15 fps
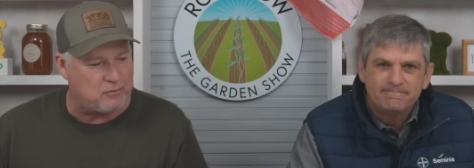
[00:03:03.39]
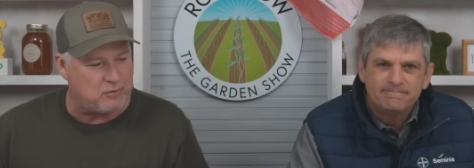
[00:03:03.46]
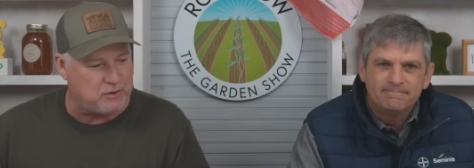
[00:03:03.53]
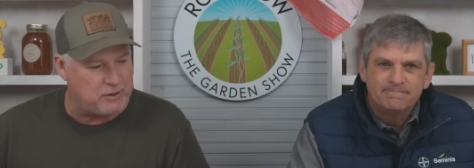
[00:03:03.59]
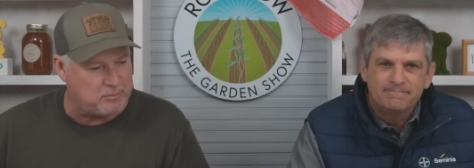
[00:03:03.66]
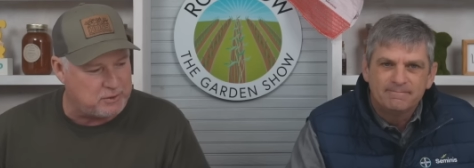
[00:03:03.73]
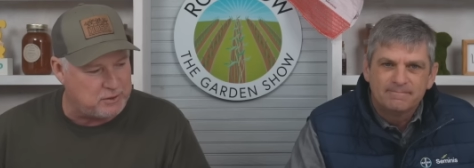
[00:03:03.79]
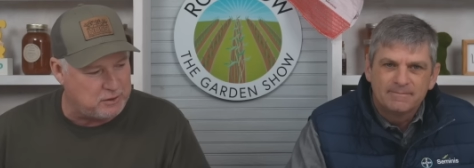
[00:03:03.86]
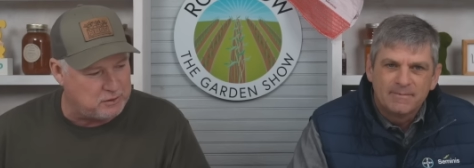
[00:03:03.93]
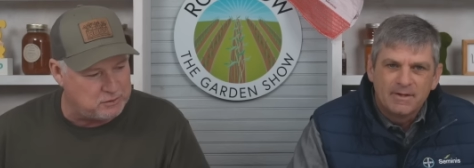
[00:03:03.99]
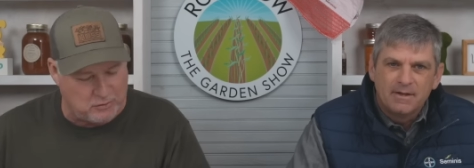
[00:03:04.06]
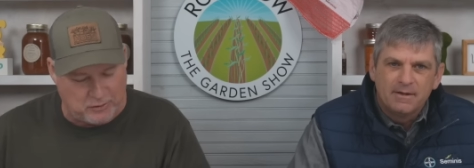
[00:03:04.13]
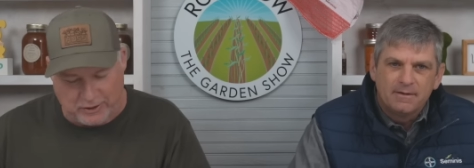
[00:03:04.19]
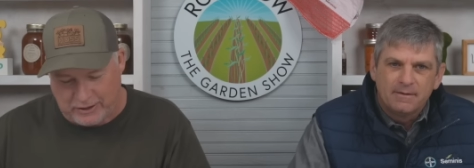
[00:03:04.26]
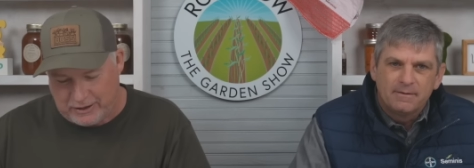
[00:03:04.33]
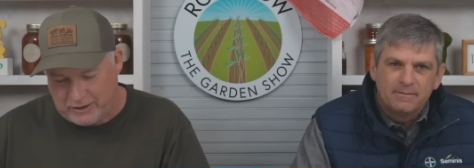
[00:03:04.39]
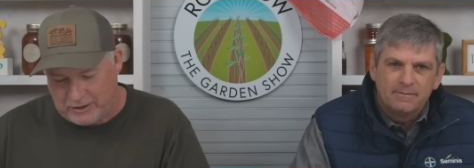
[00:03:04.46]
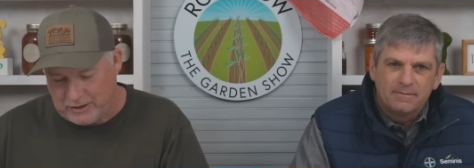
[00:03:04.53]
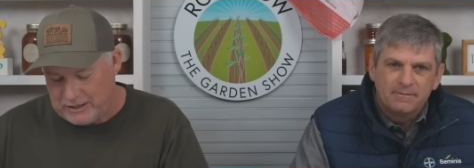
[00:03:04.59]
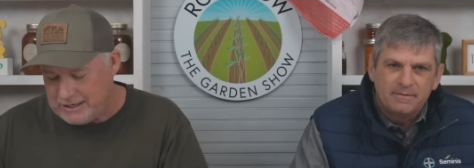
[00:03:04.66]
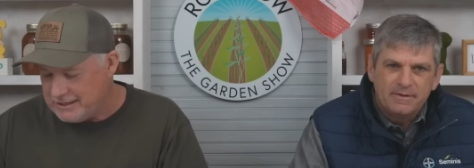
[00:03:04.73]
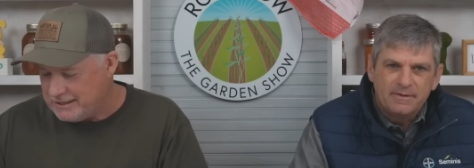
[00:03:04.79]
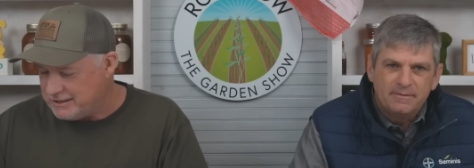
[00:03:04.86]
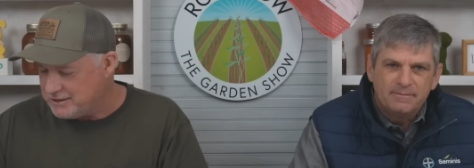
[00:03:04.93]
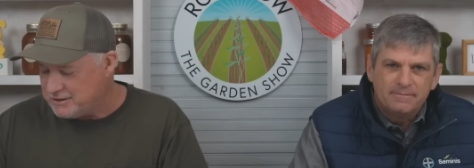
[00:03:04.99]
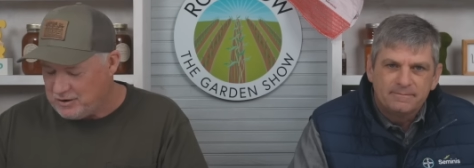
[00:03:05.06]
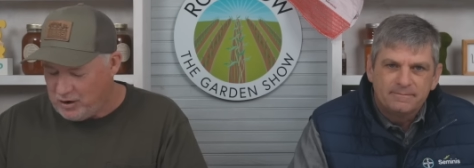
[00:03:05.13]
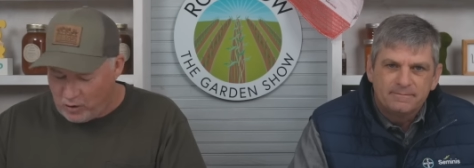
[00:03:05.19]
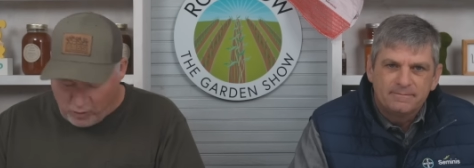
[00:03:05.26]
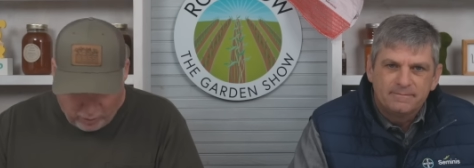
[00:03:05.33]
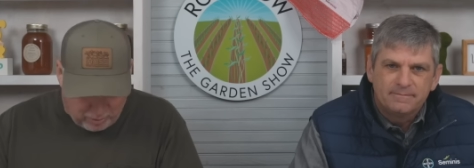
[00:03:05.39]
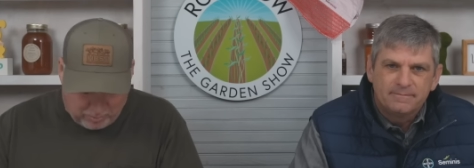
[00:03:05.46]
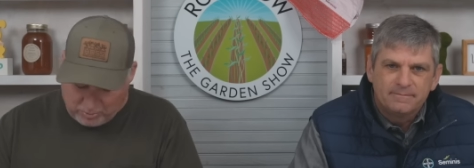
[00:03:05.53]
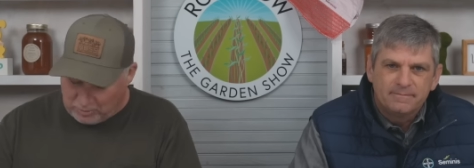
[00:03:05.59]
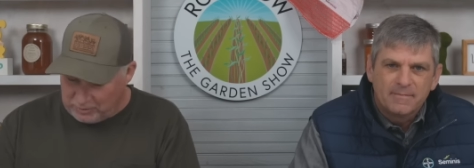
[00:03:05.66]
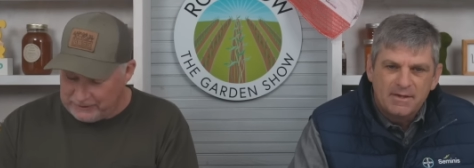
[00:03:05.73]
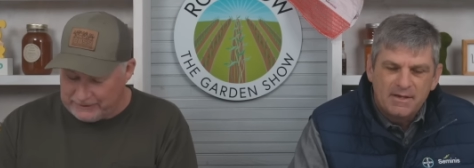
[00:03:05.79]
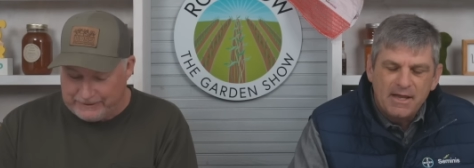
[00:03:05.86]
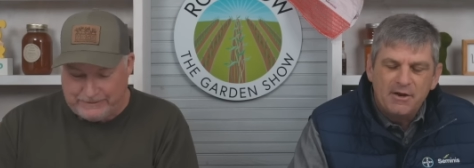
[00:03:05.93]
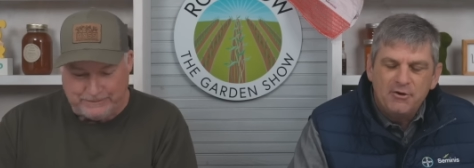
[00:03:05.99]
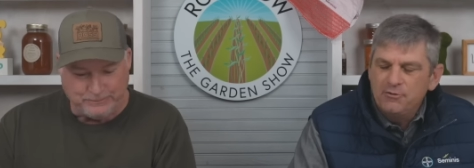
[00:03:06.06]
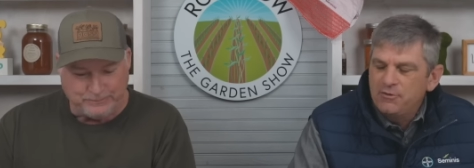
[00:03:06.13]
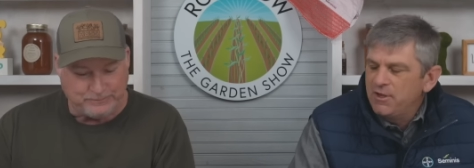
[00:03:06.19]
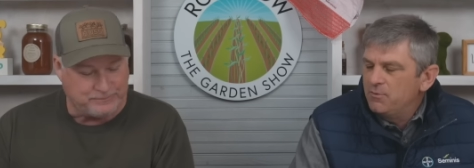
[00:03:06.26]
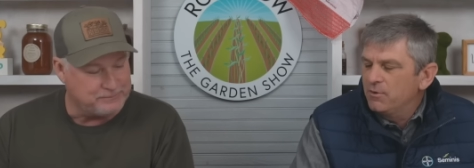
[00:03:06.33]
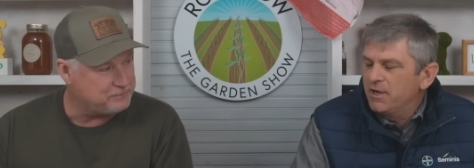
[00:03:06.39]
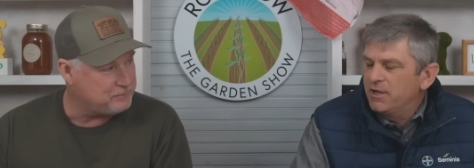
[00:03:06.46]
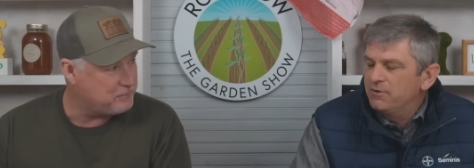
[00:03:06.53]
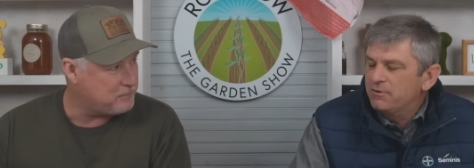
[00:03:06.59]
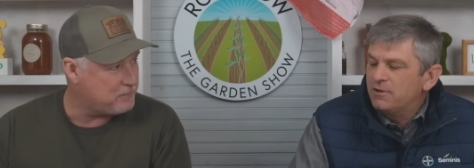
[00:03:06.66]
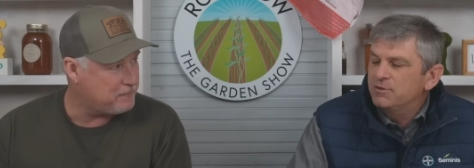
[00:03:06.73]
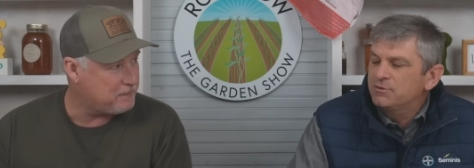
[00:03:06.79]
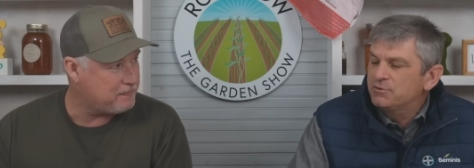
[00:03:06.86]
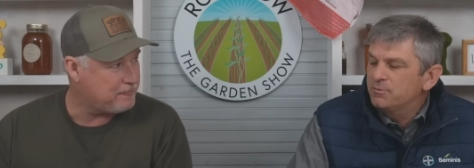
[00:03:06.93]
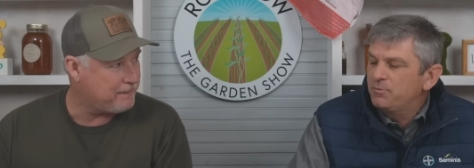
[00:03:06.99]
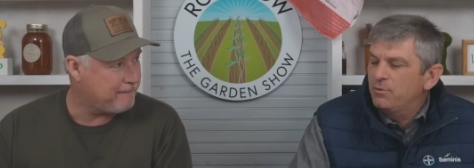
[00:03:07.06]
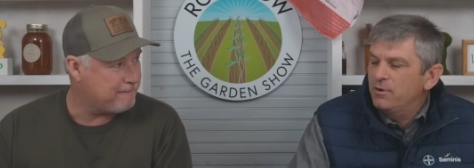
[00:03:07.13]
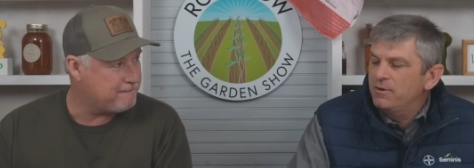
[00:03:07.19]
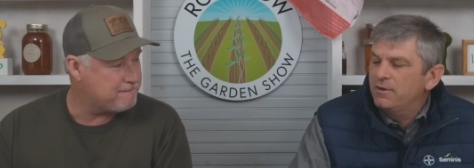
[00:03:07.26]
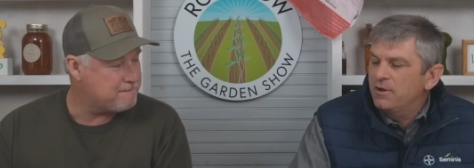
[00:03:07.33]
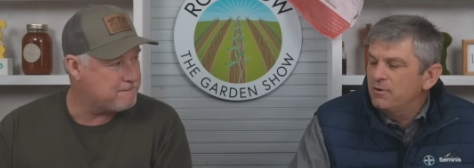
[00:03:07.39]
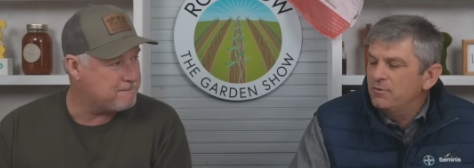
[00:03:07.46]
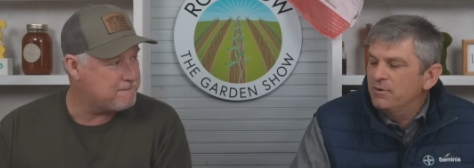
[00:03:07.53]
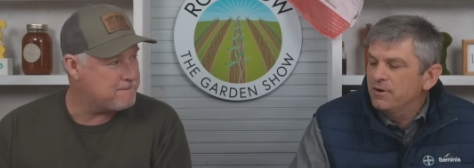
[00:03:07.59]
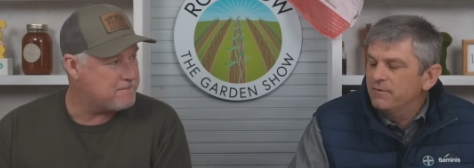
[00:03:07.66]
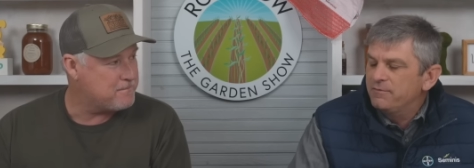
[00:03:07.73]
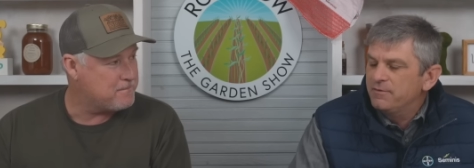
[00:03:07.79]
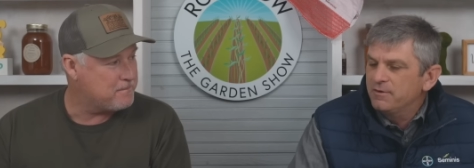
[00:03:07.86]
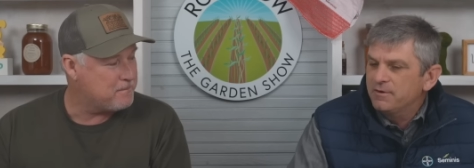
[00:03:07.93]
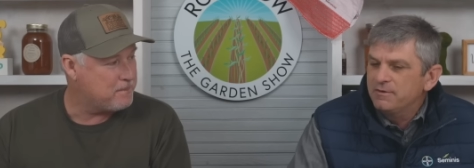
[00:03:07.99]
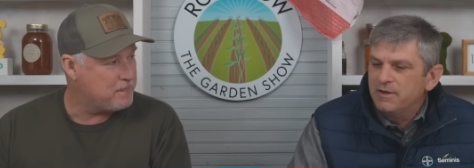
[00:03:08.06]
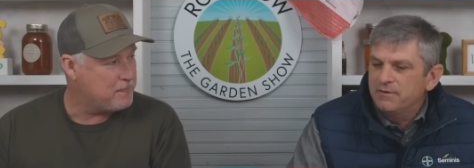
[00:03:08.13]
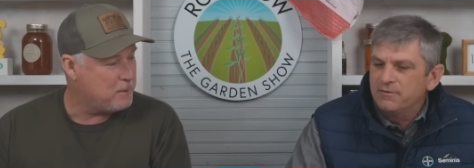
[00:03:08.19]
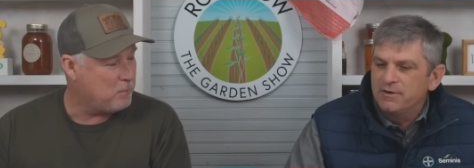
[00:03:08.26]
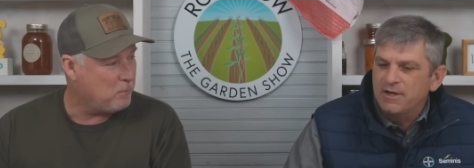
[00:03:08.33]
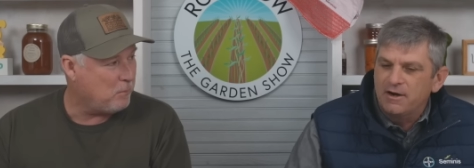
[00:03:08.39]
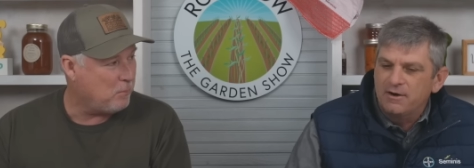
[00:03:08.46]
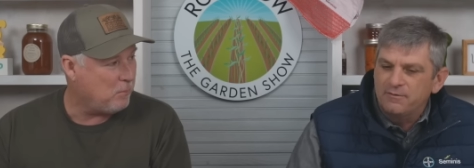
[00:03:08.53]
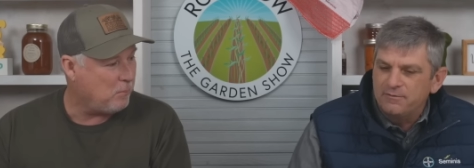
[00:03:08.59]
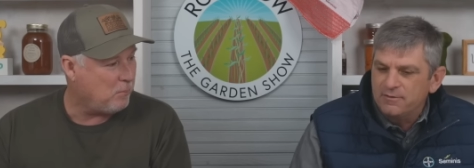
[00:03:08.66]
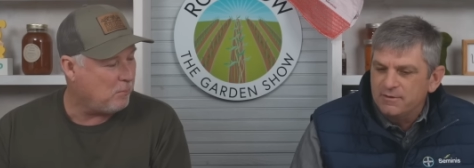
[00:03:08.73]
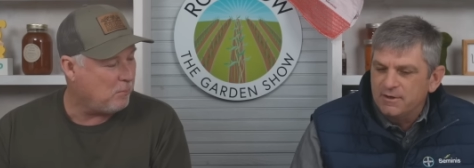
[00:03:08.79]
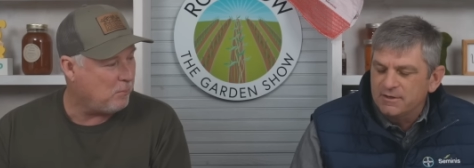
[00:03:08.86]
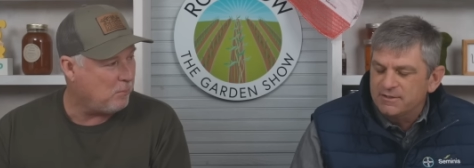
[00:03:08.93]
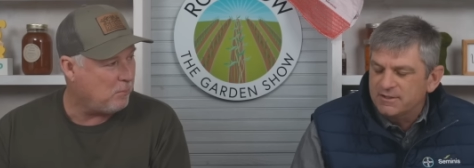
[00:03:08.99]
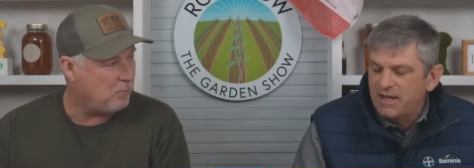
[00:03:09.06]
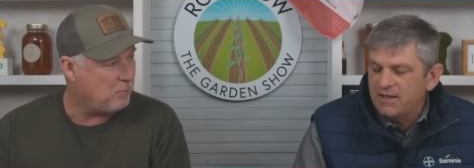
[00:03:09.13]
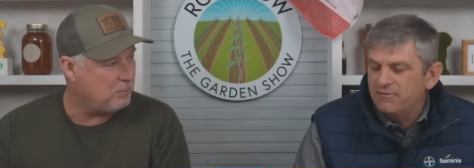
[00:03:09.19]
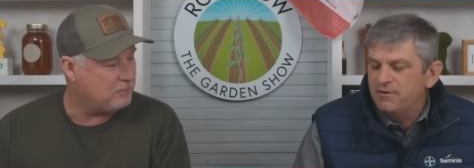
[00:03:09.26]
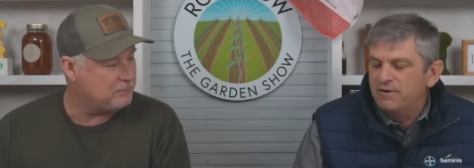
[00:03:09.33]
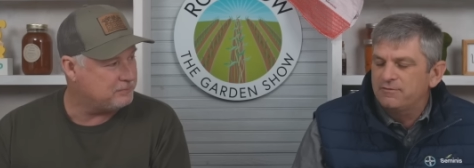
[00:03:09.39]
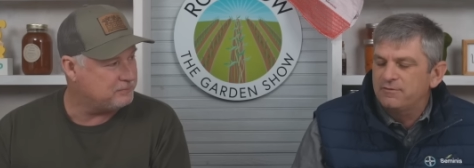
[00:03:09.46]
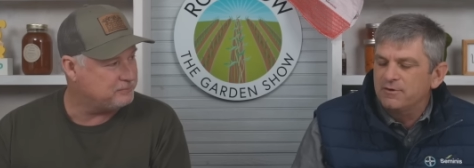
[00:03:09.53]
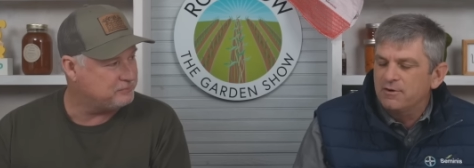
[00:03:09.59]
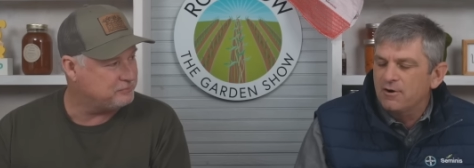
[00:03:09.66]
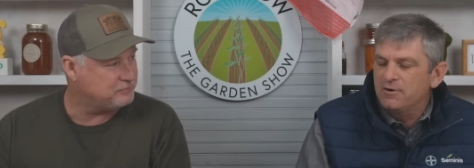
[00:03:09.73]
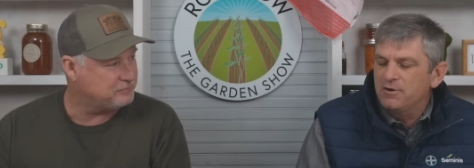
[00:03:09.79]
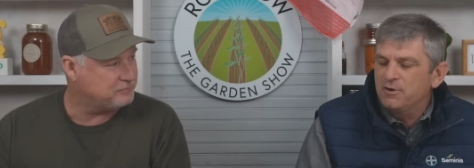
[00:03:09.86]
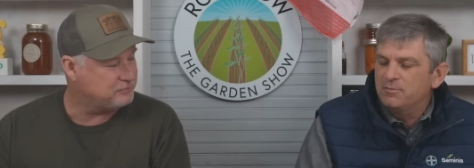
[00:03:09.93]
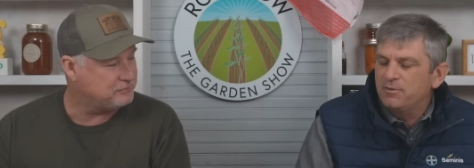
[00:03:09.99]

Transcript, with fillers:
Speaker 1: for nematodes around here. It's horrible.
Speaker 2: Yeah, I do think we're getting close to a point though where if you if you got enough a scale enough of a gardening